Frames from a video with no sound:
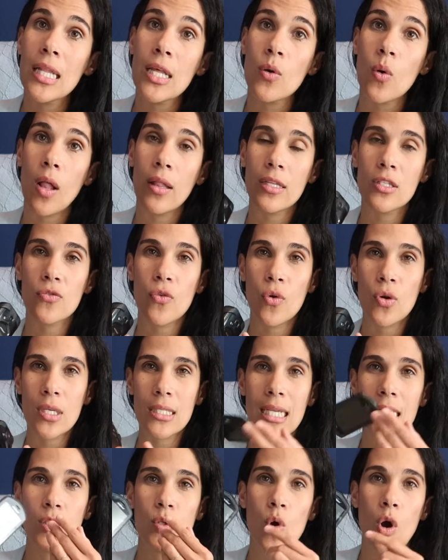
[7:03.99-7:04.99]
little on this phone
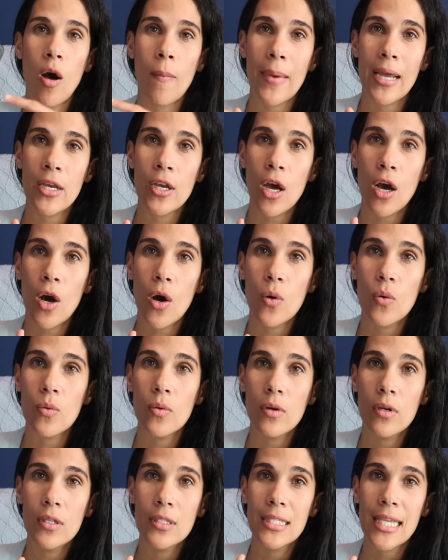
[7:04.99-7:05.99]
because as you all may
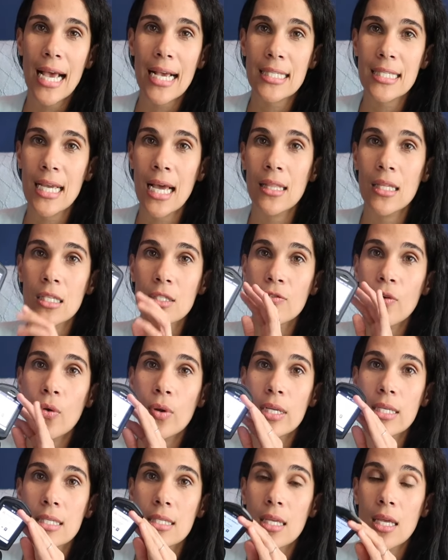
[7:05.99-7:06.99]
know, texting on this
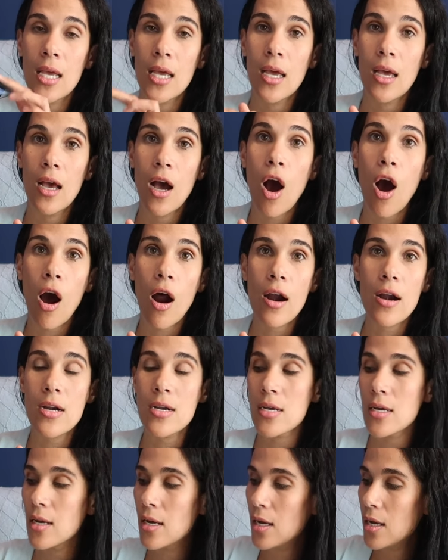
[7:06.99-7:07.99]
phone is
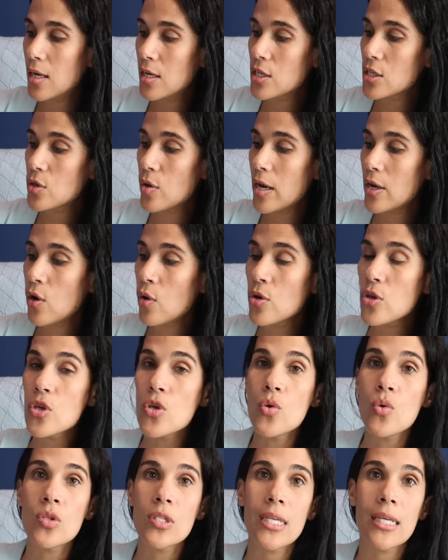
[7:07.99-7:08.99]
hard. So I don't
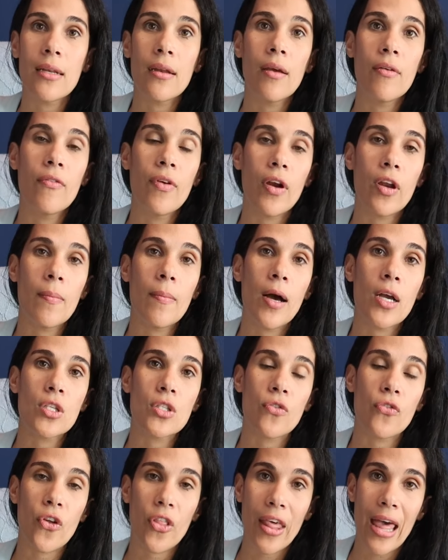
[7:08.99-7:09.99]
use it very
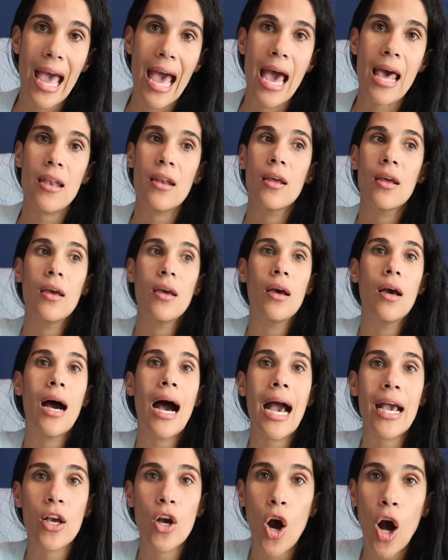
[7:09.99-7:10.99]
much for that.
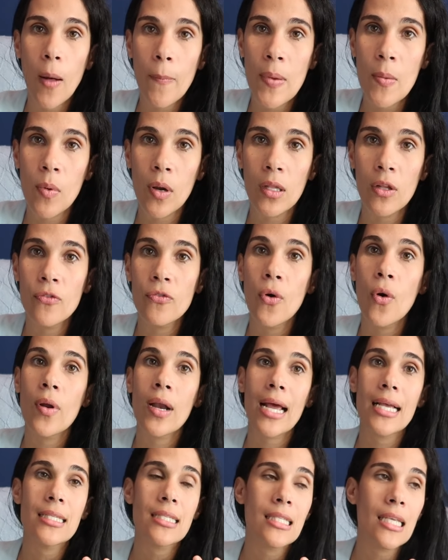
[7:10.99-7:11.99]
I call people on the
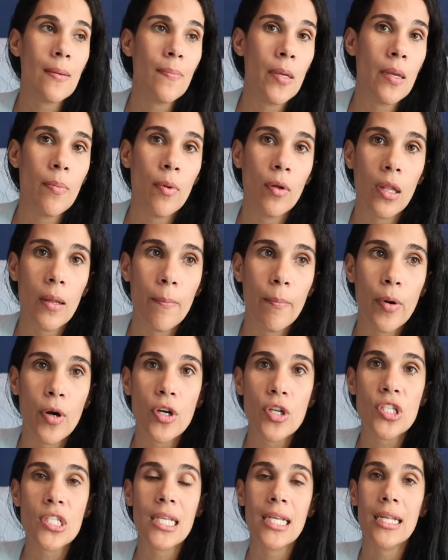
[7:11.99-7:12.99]
phone, I see people in
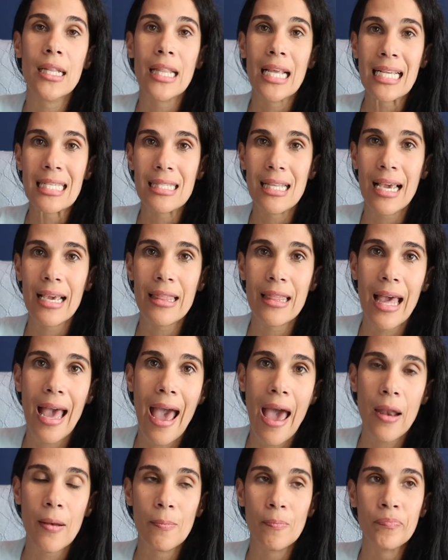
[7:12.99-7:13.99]
person, things like
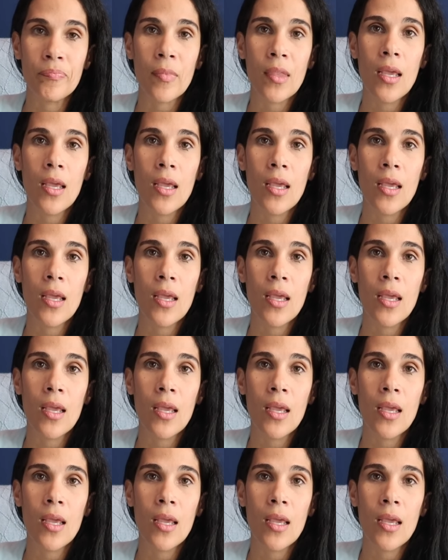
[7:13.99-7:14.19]
that.